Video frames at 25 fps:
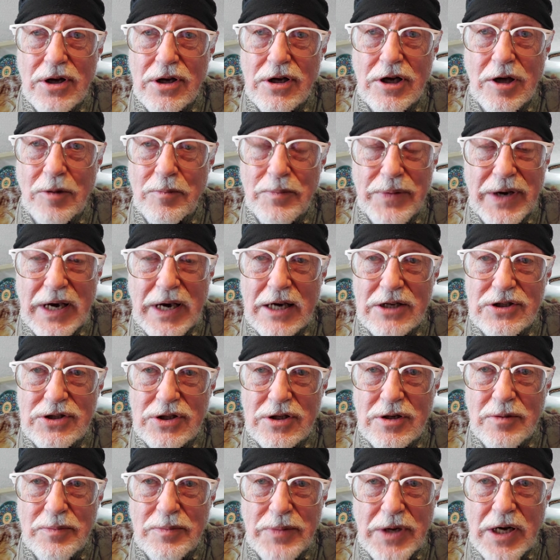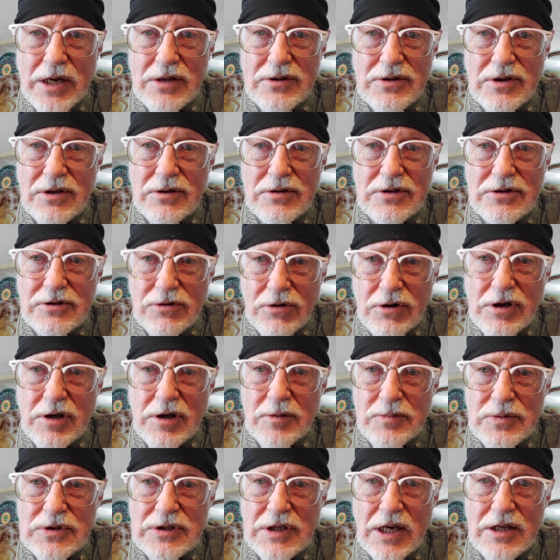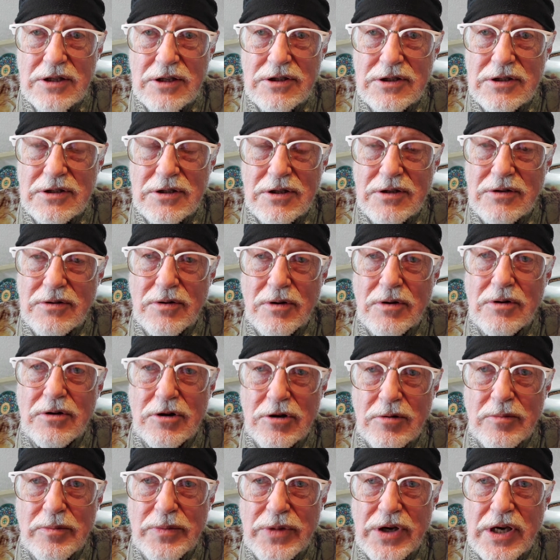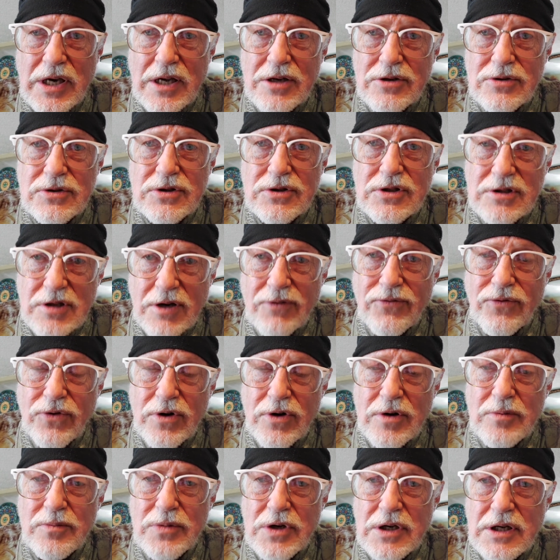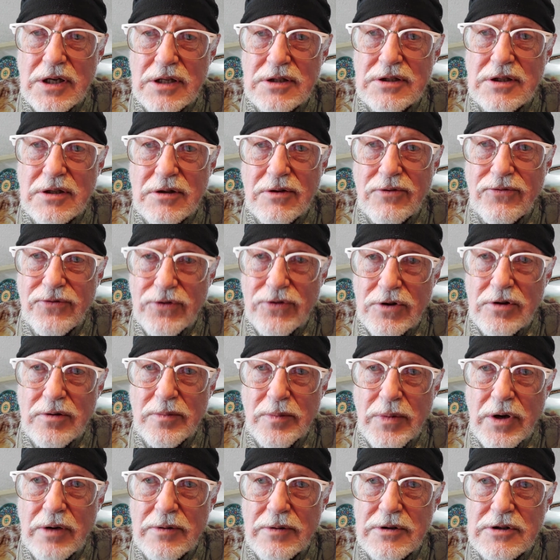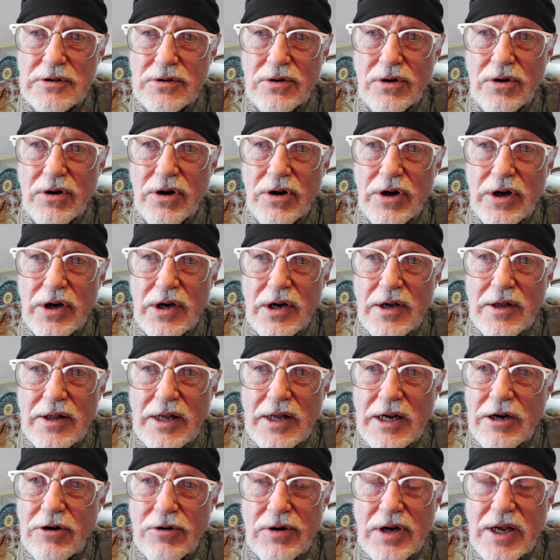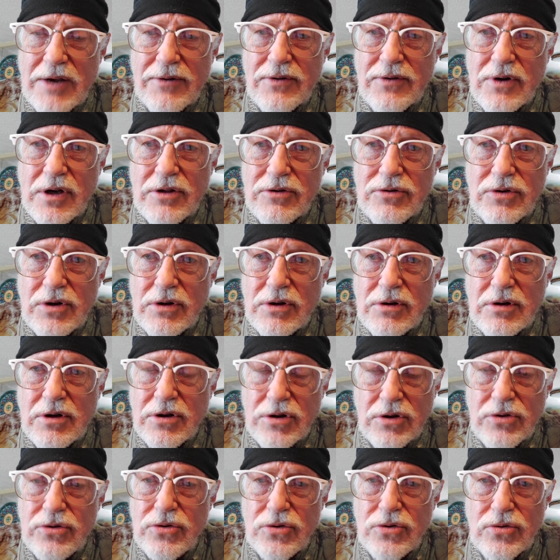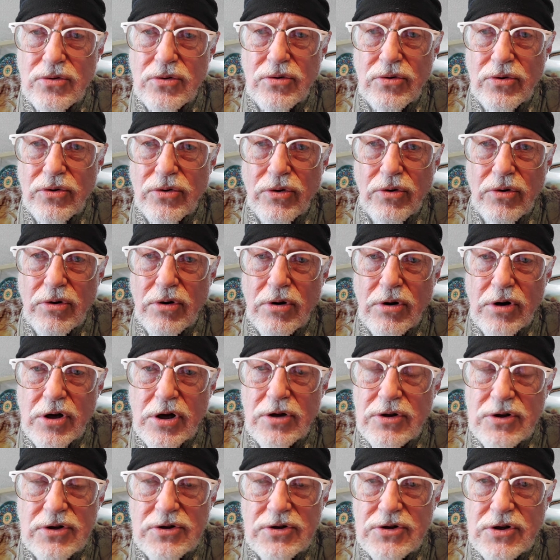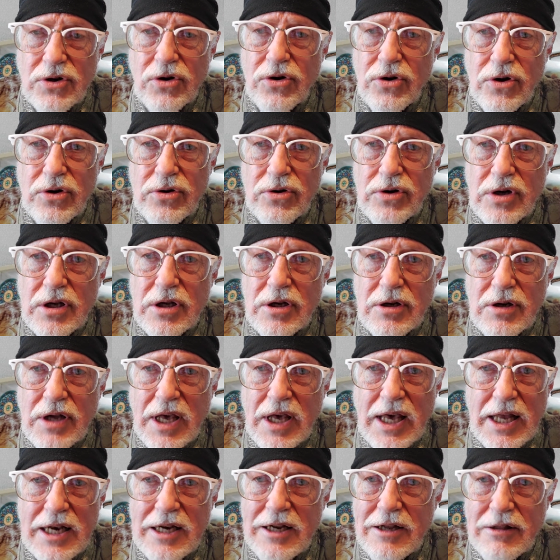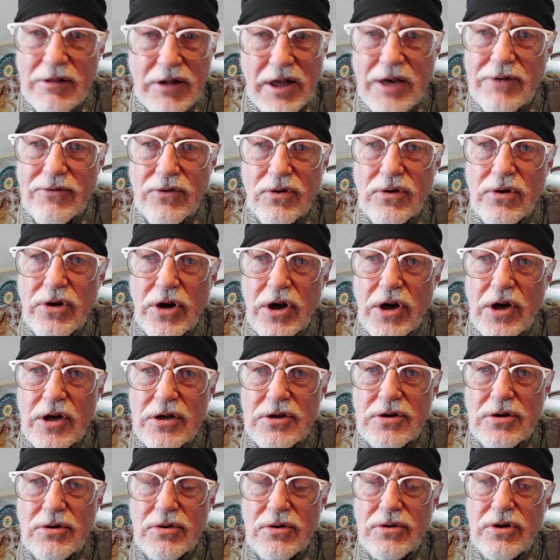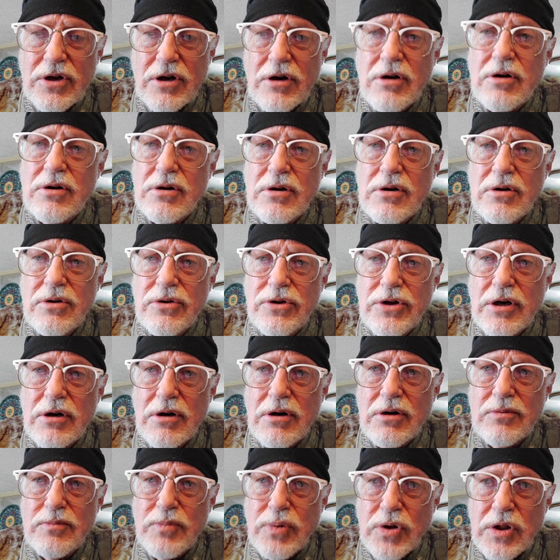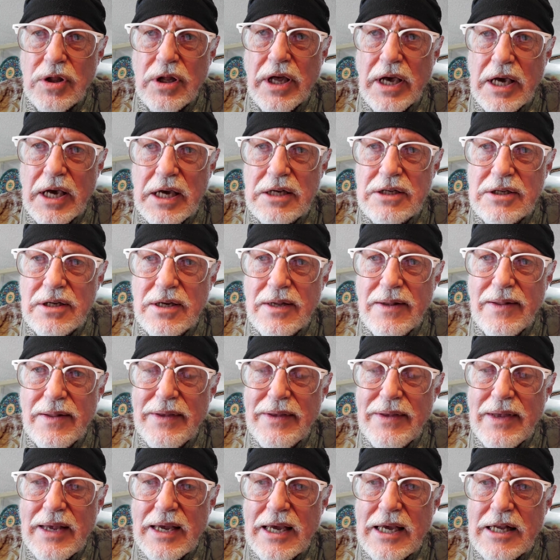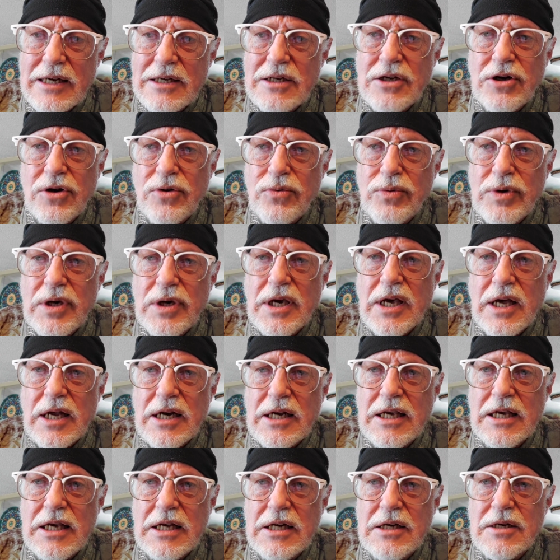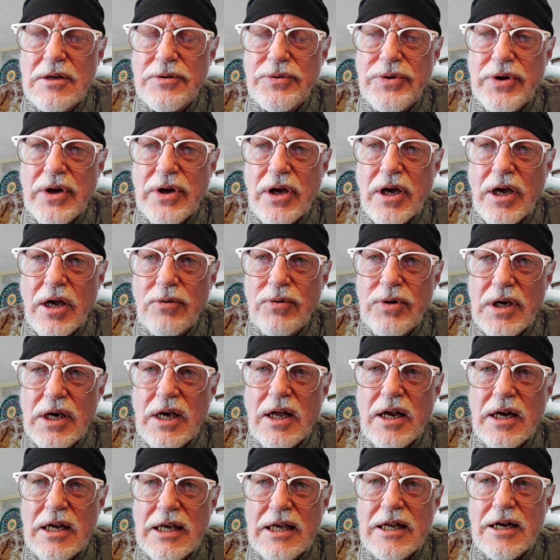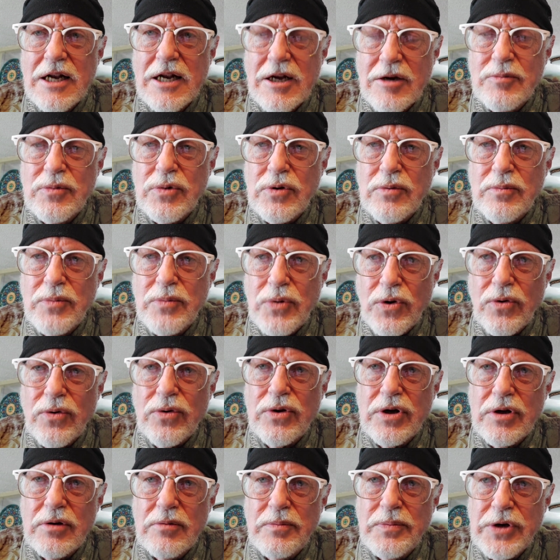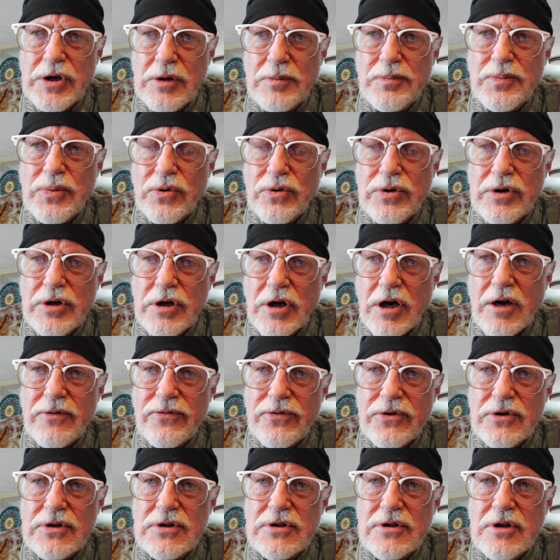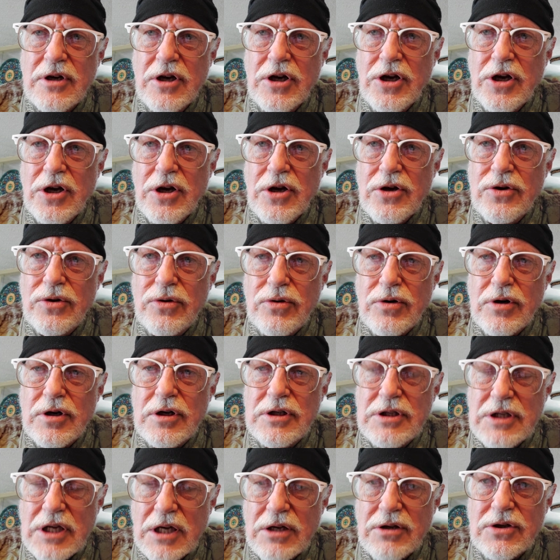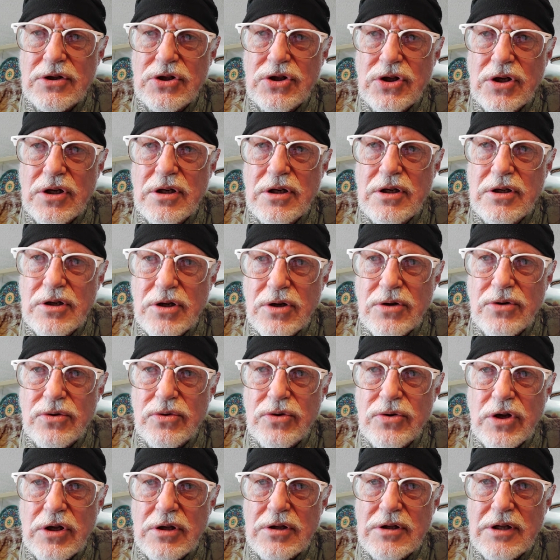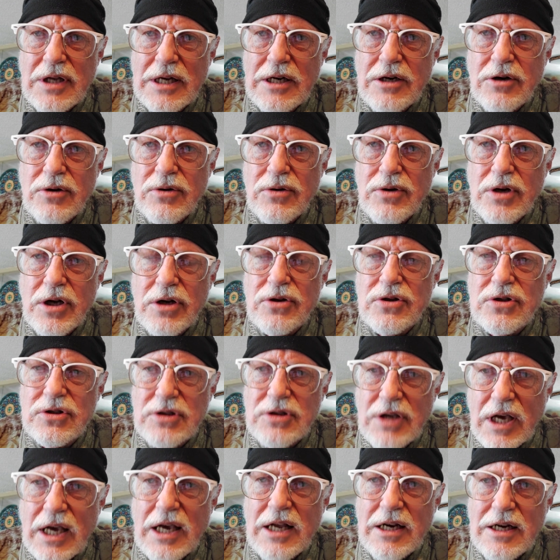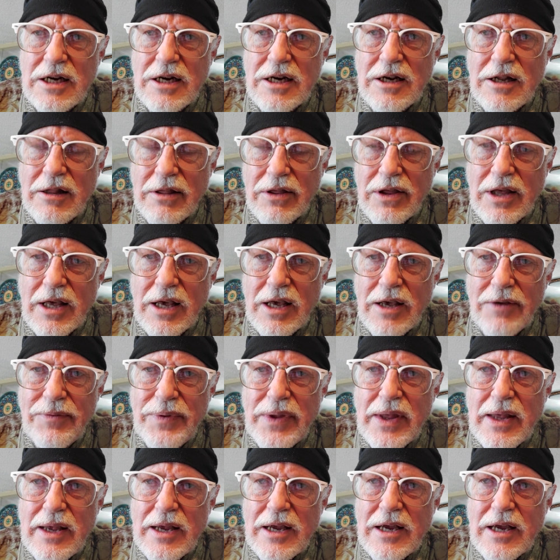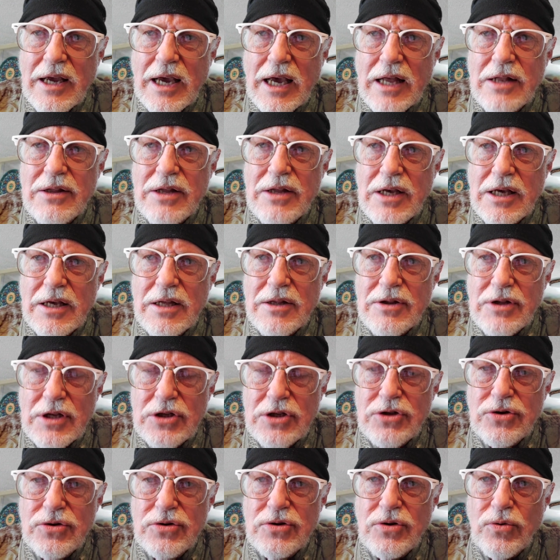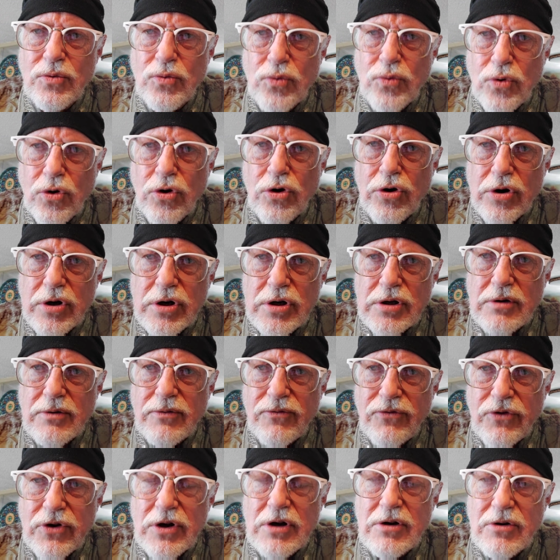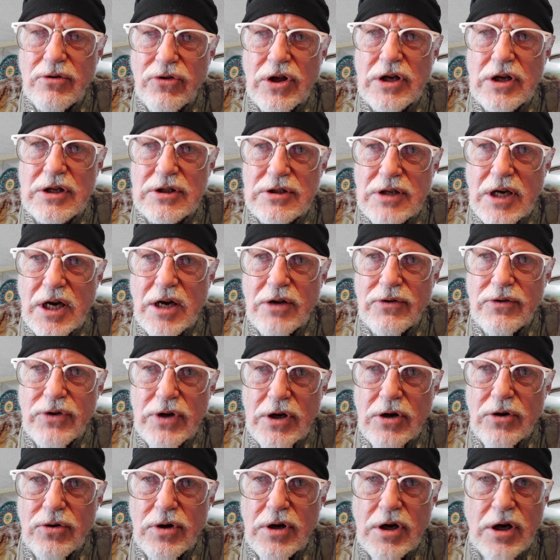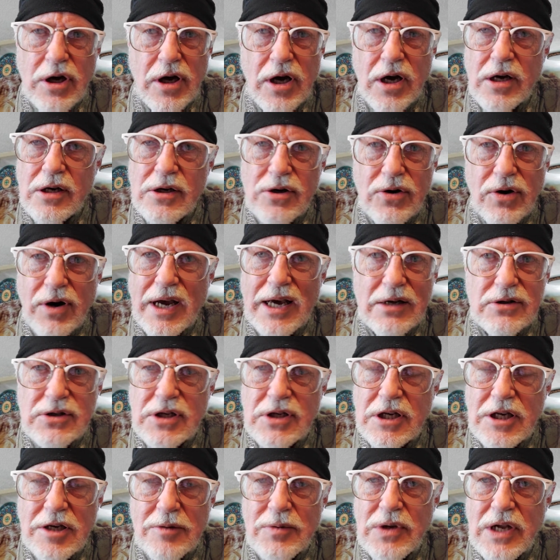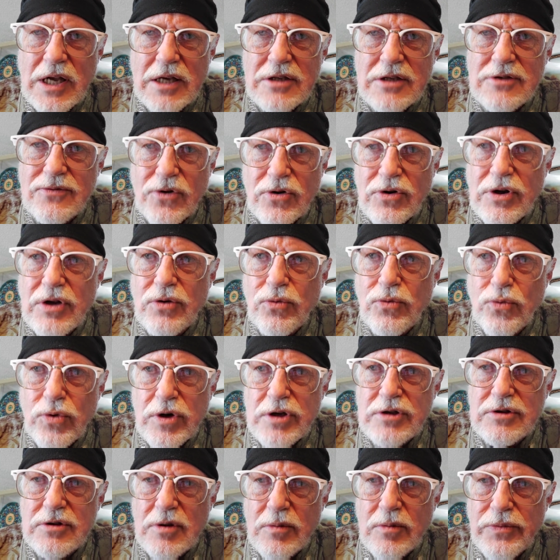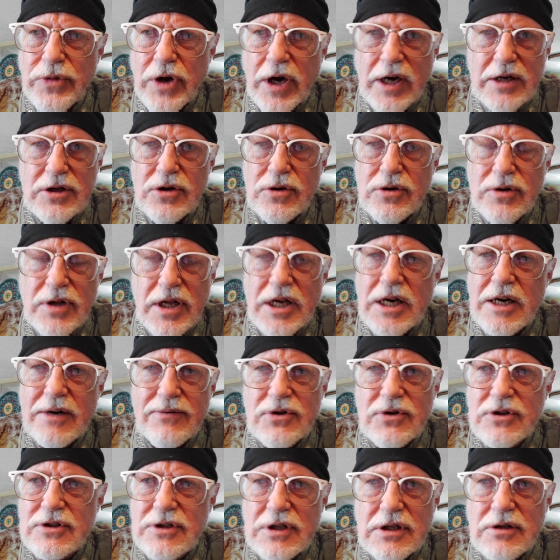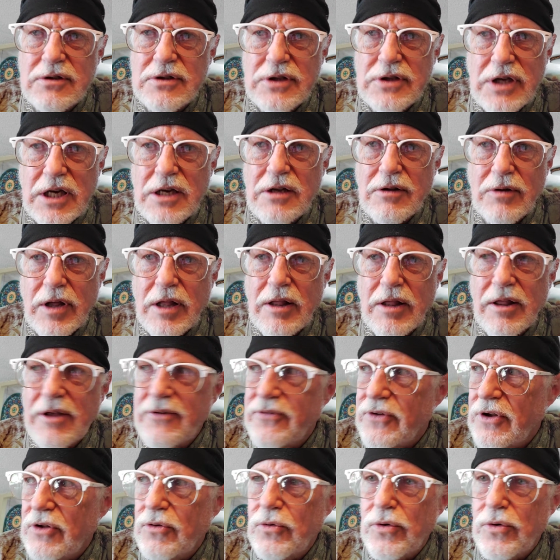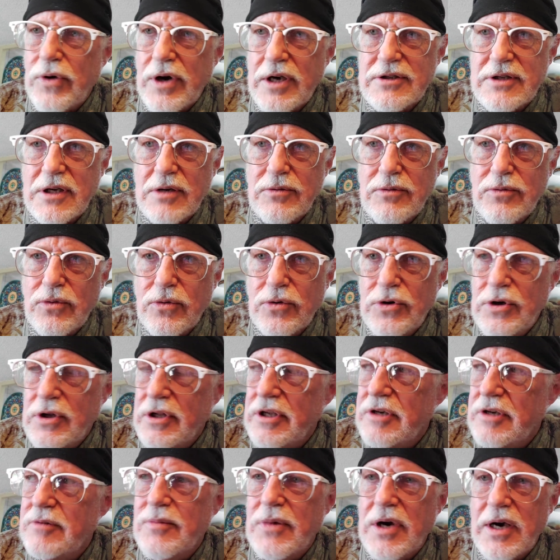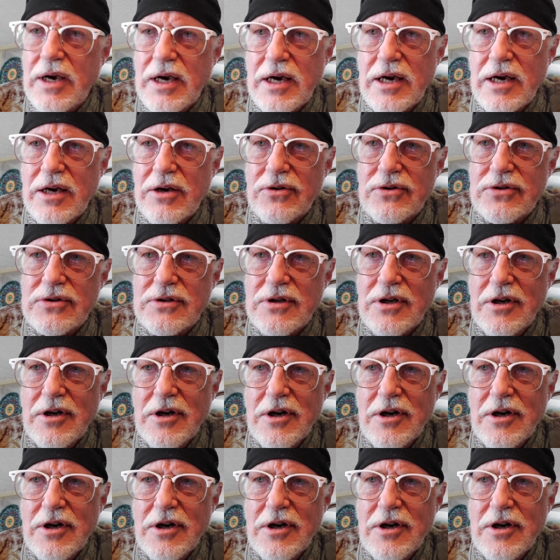compassion about the circumstances of the little man who's suffering because of the filibuster. They don't have a clue or concern in any level to their their plight. And you know we got to get uh, we got to get humble, broken people in office who are intelligent and know that they don't understand anything. And they, they do the work to figure things out. They go to God, cry out to Him, and ask for wisdom. I do that every single day of my life. Otherwise, I wouldn't leave my house.